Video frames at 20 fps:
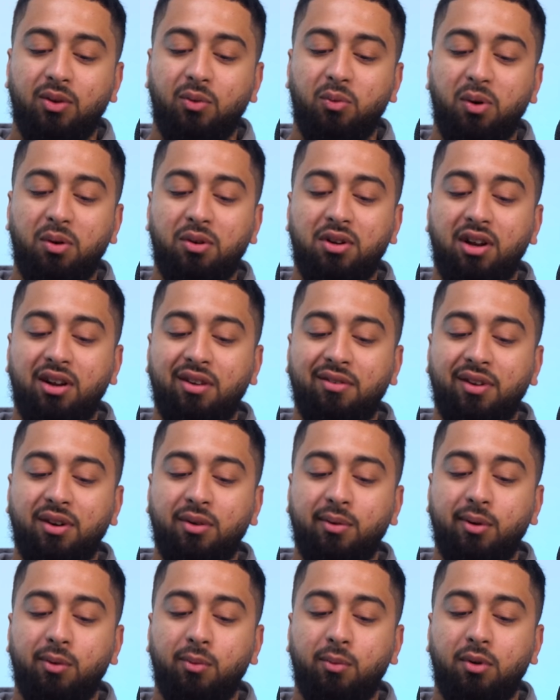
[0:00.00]
where would I live
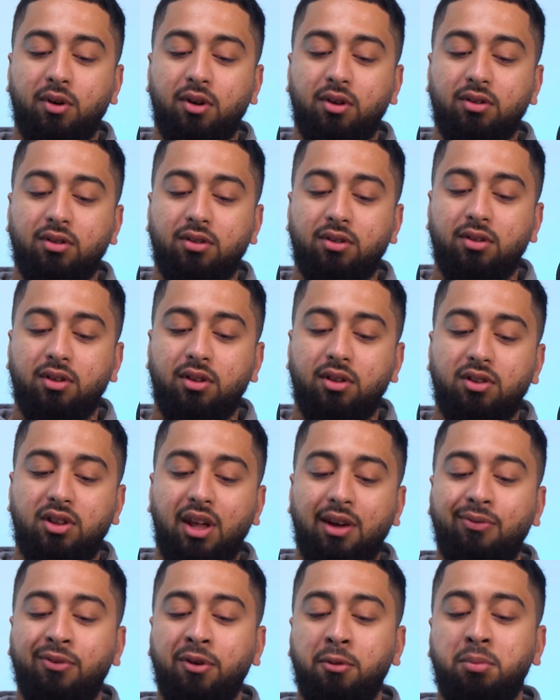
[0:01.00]
anywhere in the world?
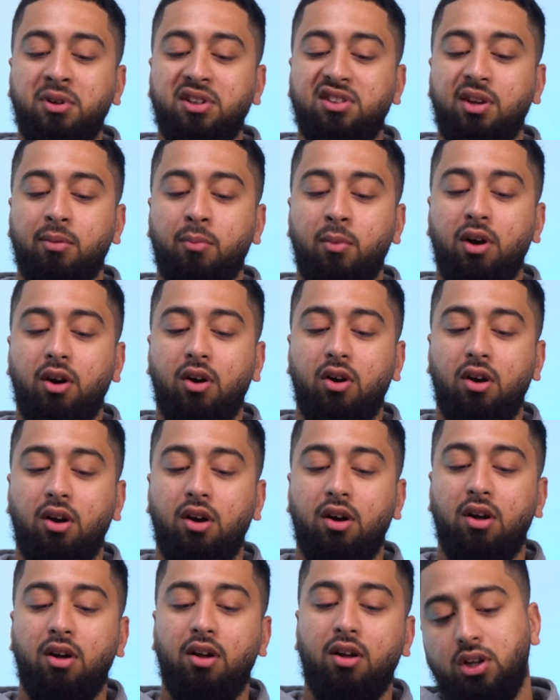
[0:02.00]
Definitely be somewhere
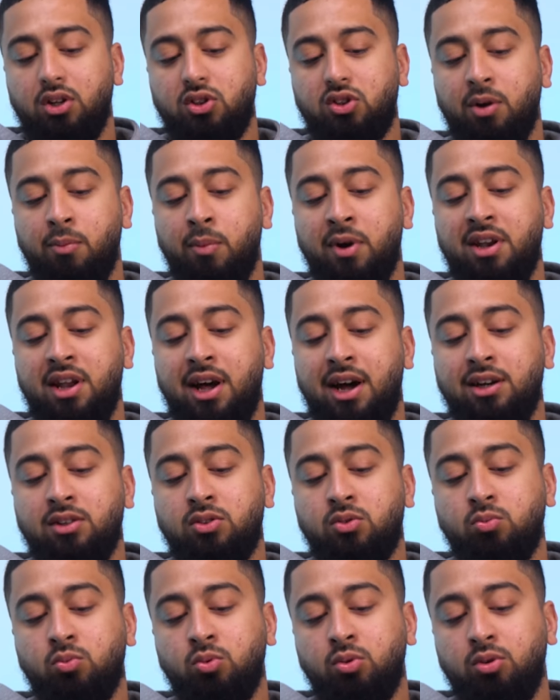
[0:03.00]
hot, somewhere
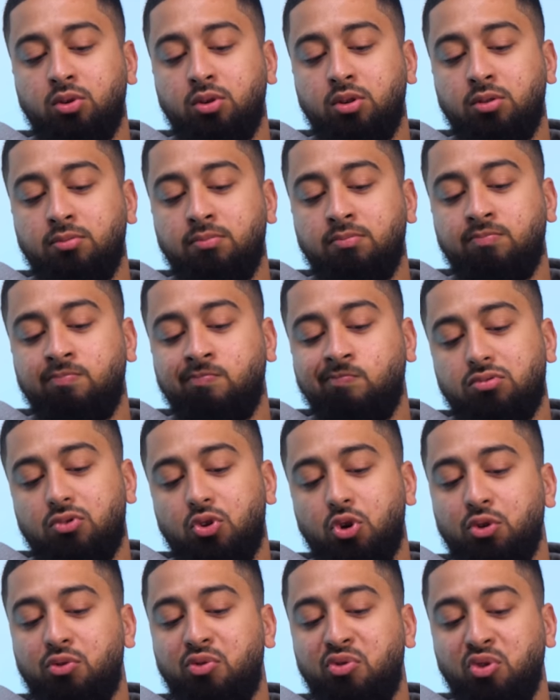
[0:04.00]
nice, warm,
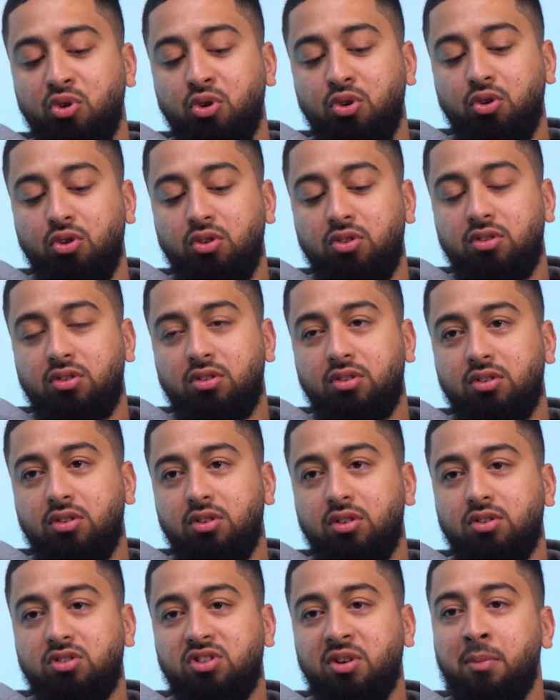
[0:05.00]
good food,
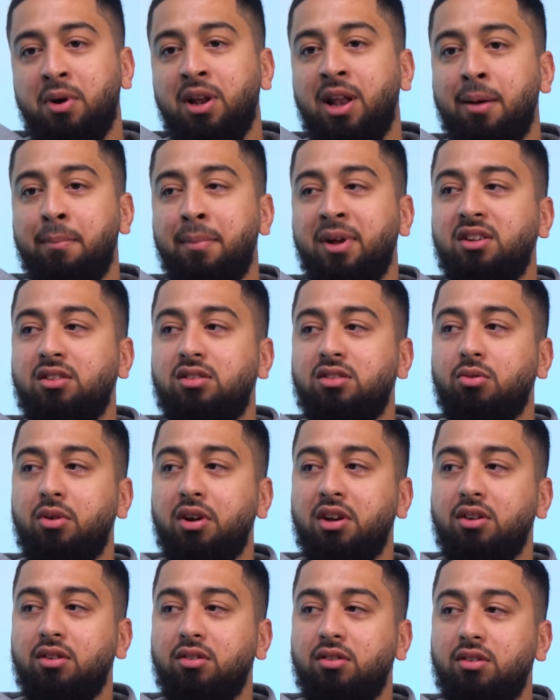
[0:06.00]
somewhere like
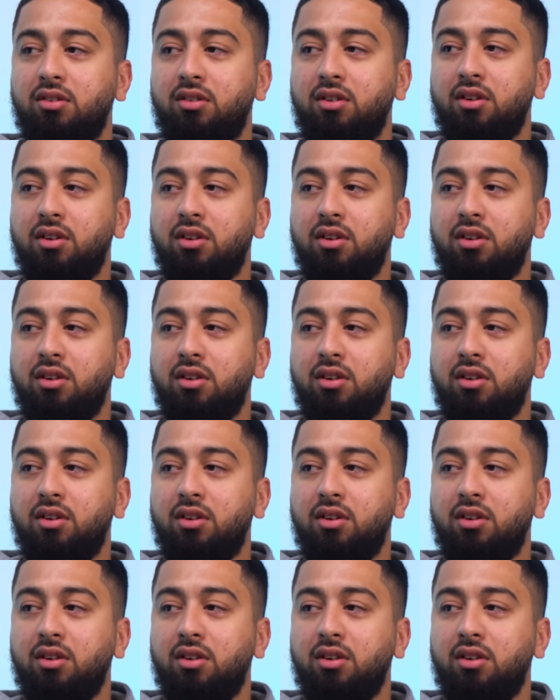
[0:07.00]
Mediterranean